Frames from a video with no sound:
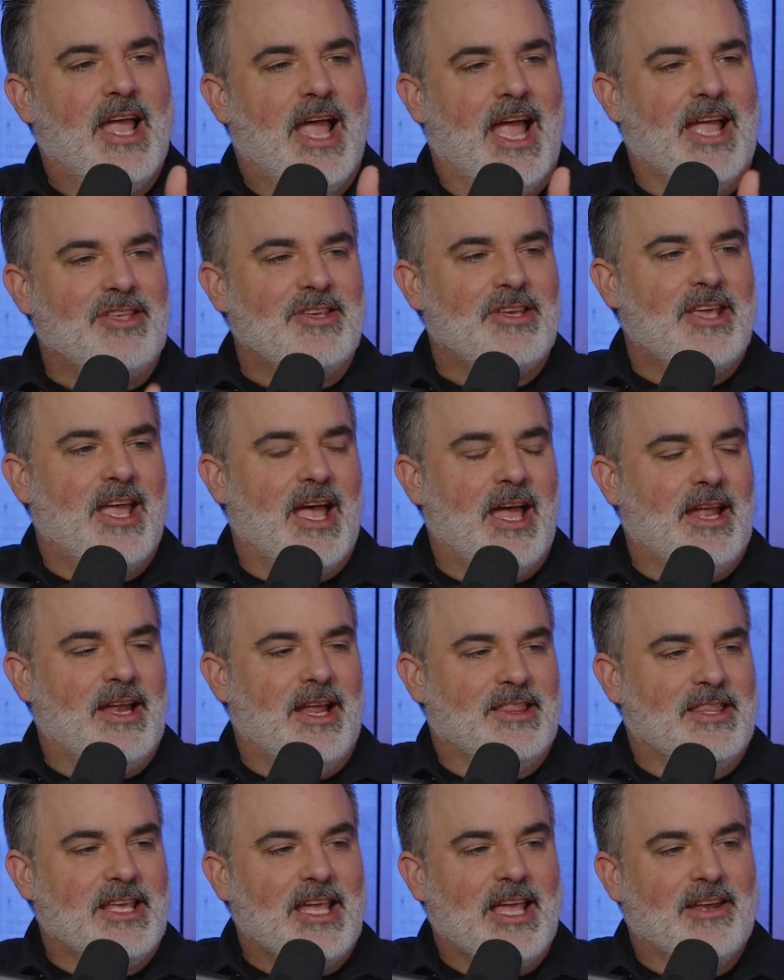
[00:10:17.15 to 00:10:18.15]
and yet
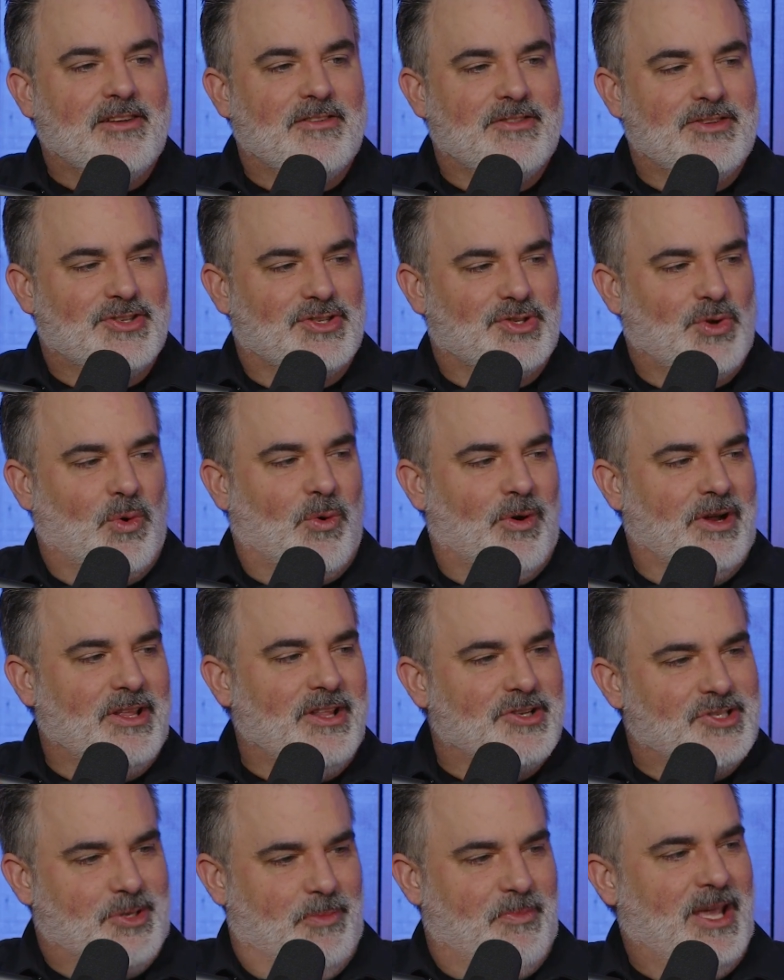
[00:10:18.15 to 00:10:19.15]
at the end of the story,
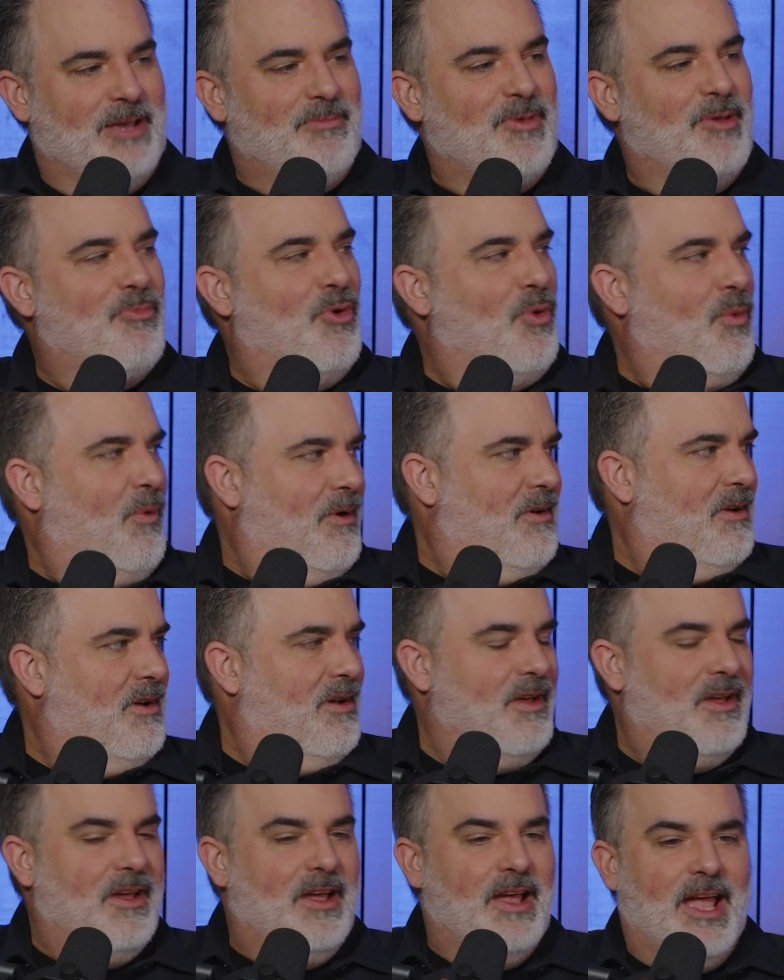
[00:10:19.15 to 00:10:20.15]
there's a baby
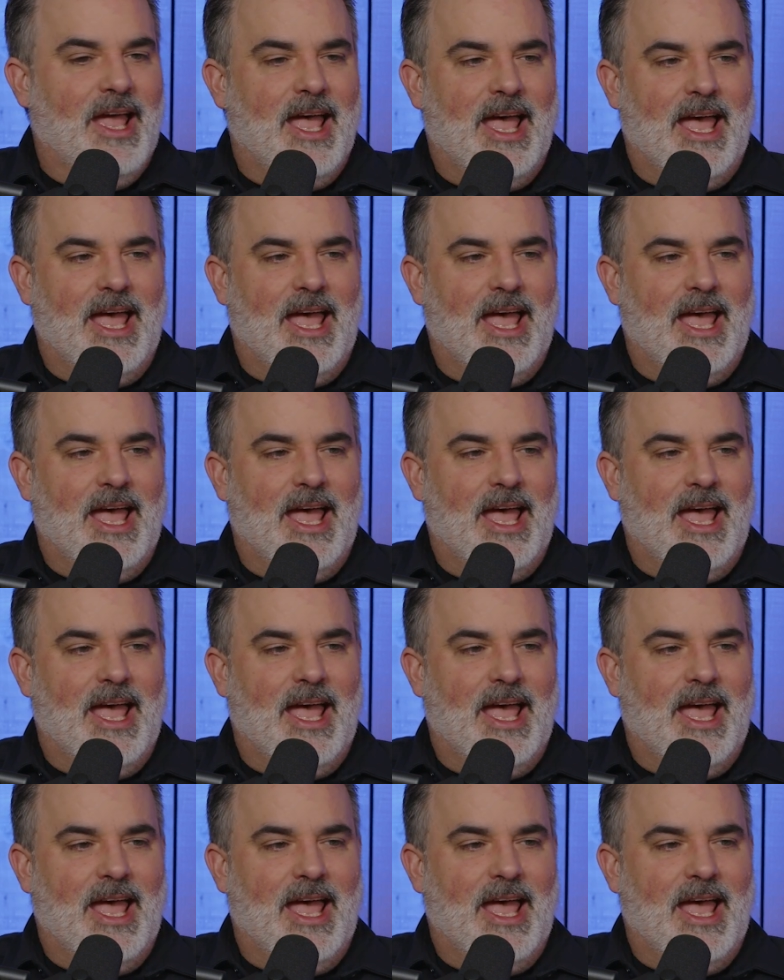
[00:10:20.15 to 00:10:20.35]
born,